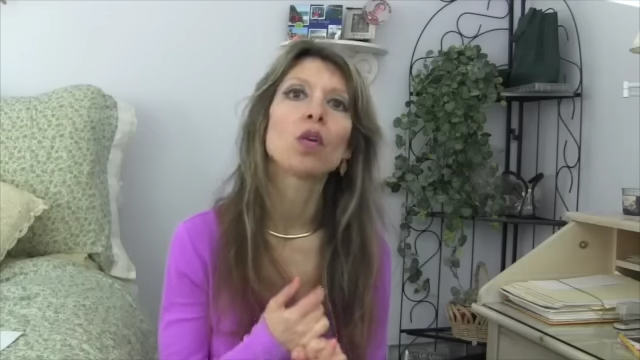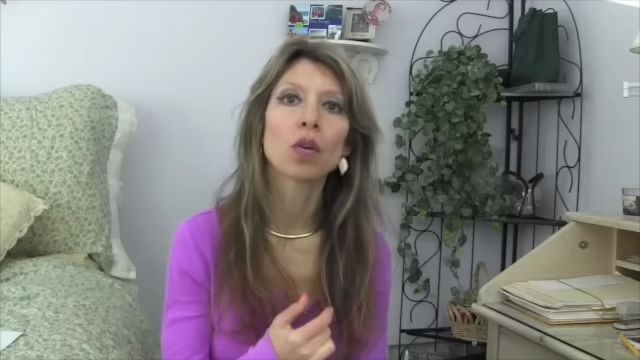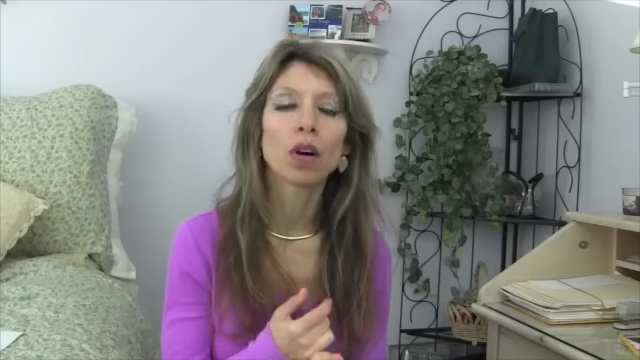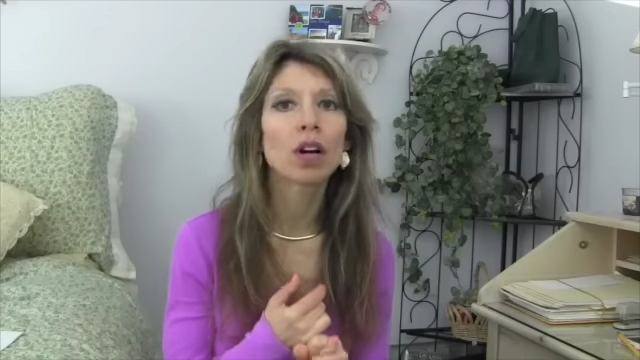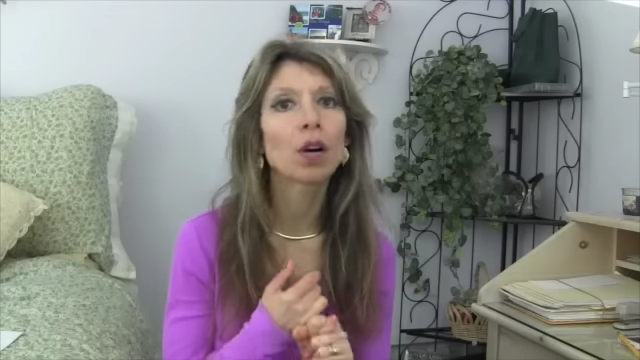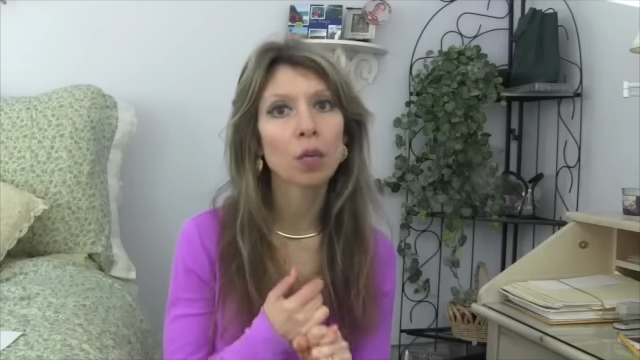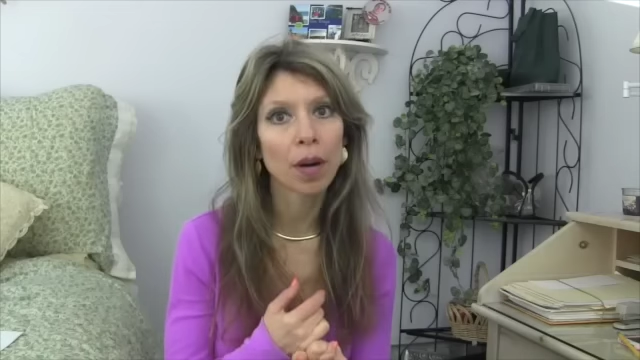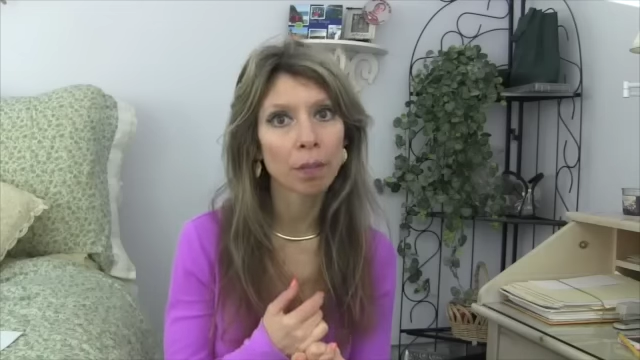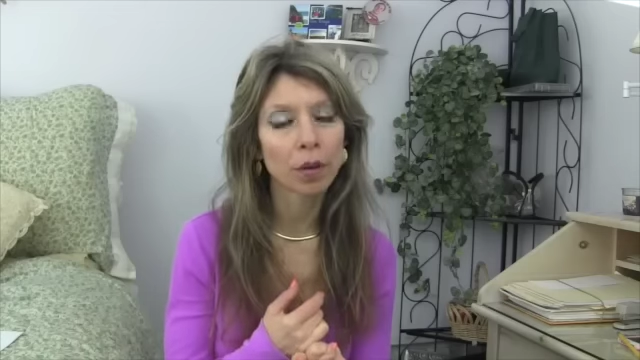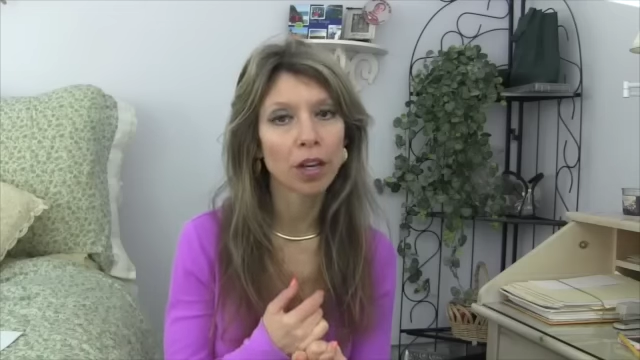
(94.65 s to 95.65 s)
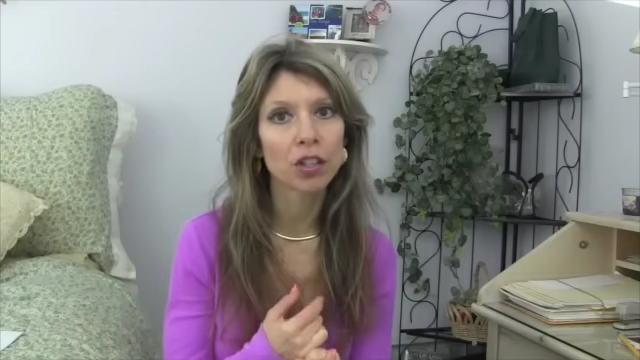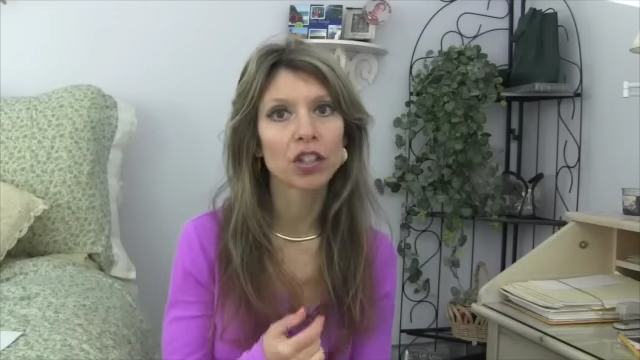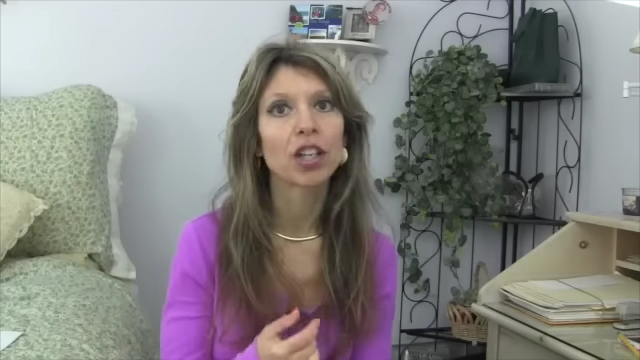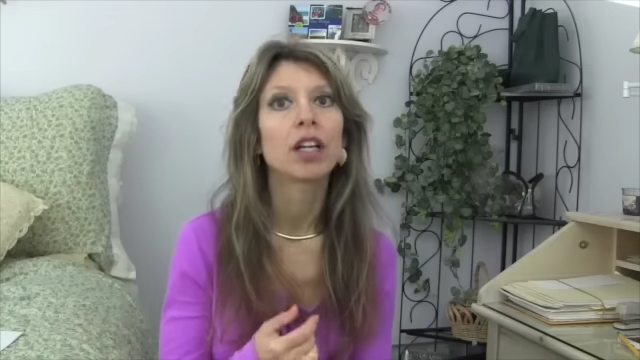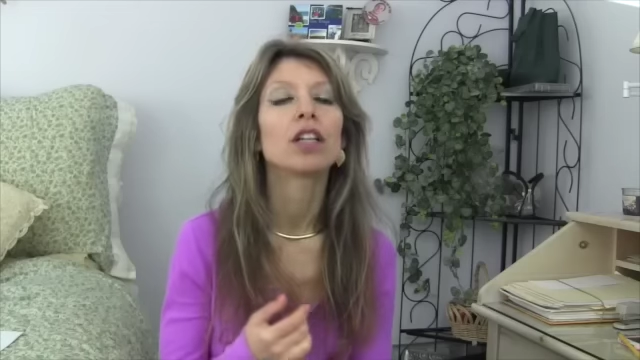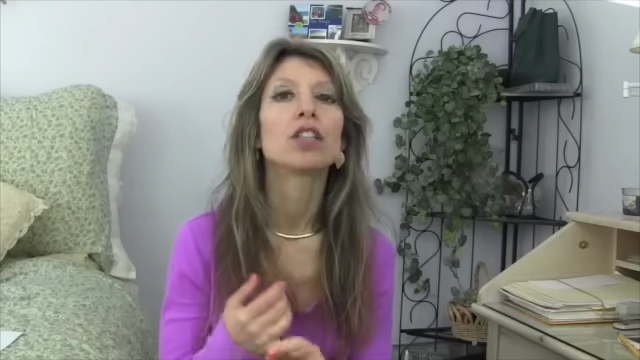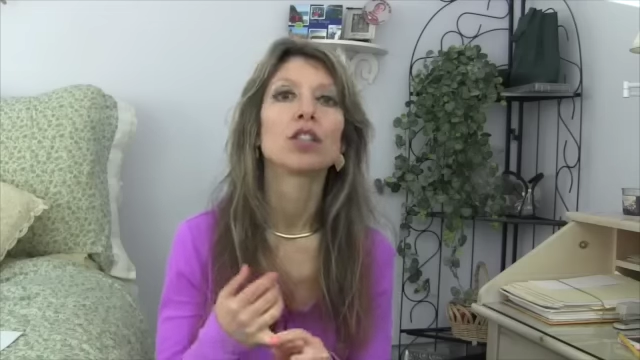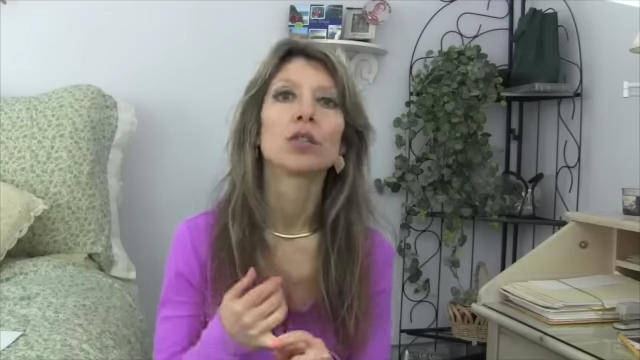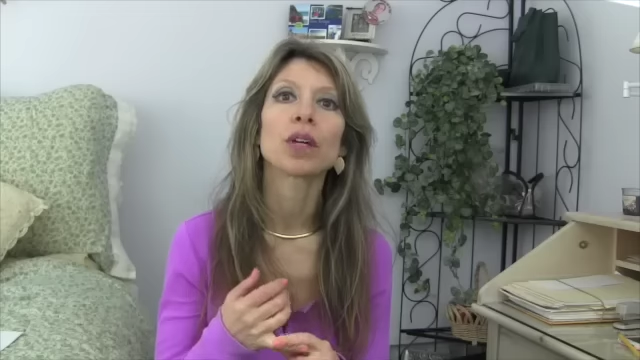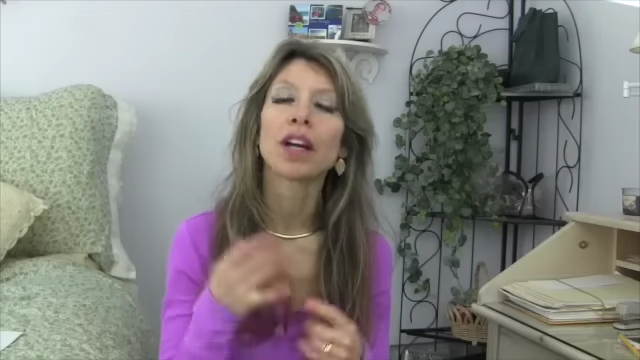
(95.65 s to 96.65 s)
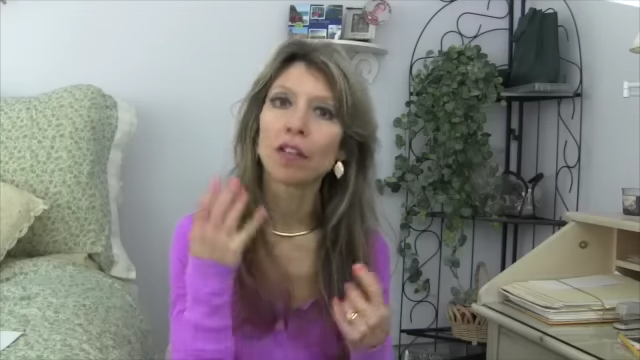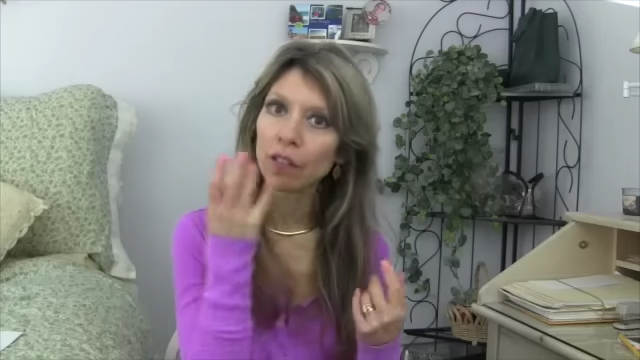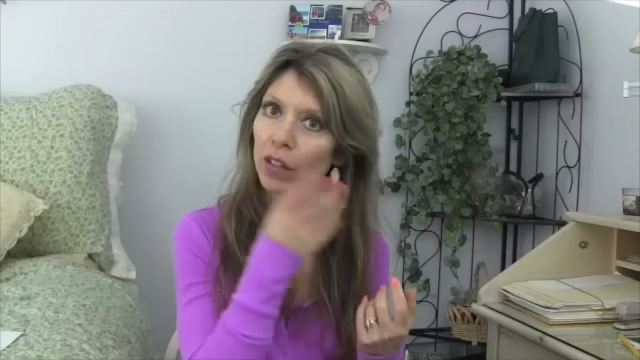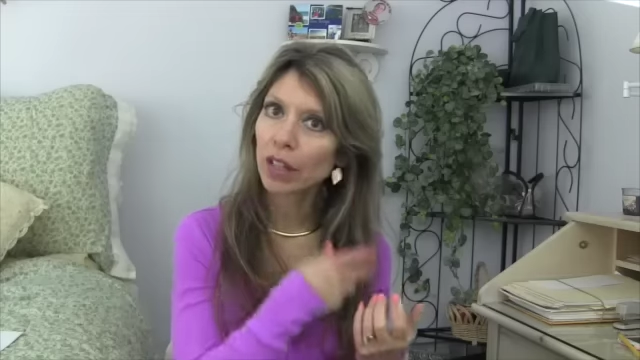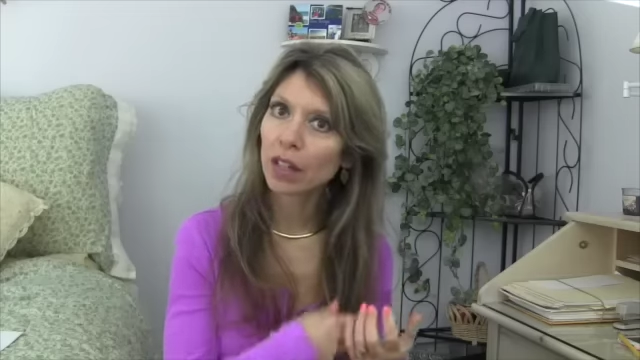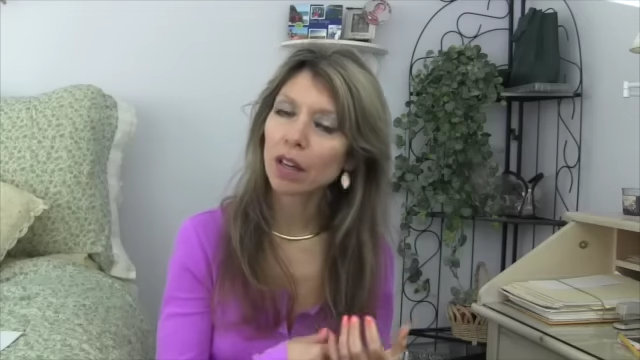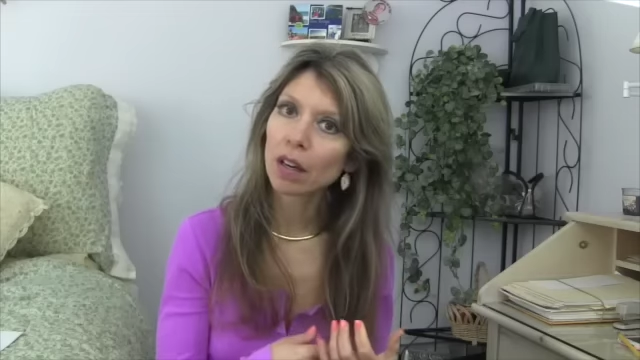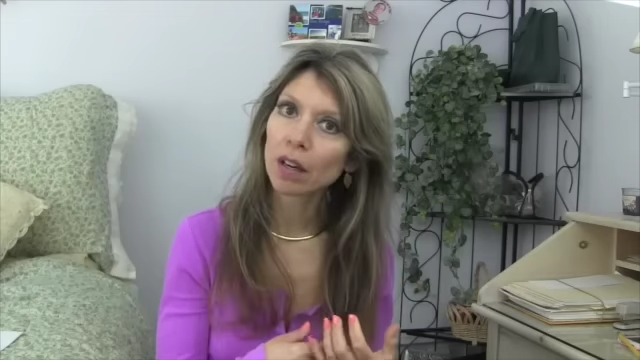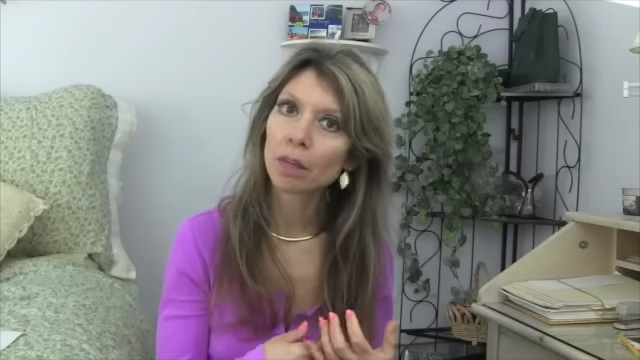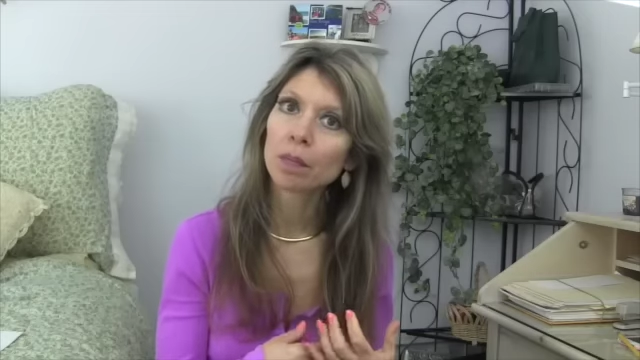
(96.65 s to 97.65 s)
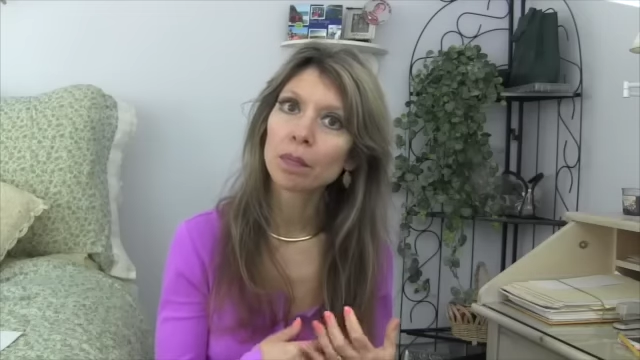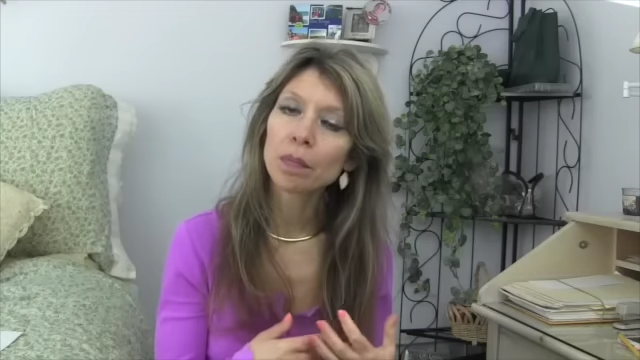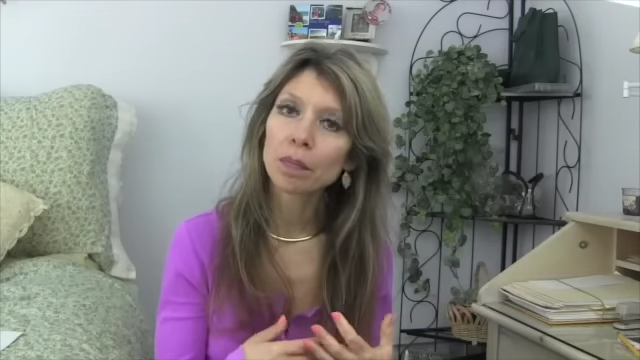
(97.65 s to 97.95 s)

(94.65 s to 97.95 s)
or a wet brush to carefully um,